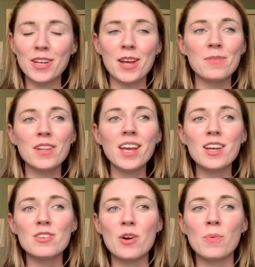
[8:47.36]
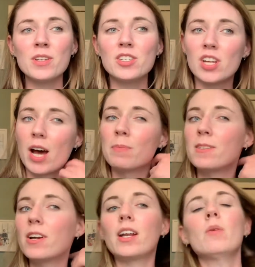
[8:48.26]
and I feel like no one shops
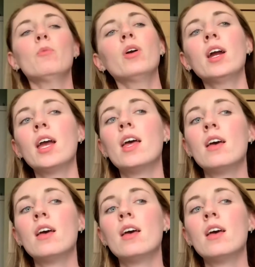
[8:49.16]
here anymore.